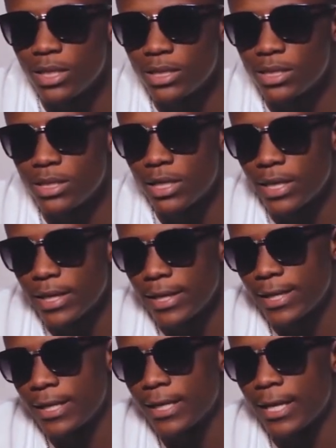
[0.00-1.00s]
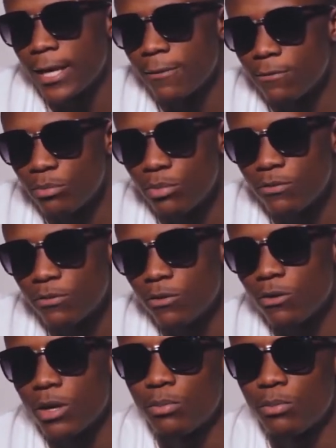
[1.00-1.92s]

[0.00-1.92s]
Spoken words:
this year than ever before.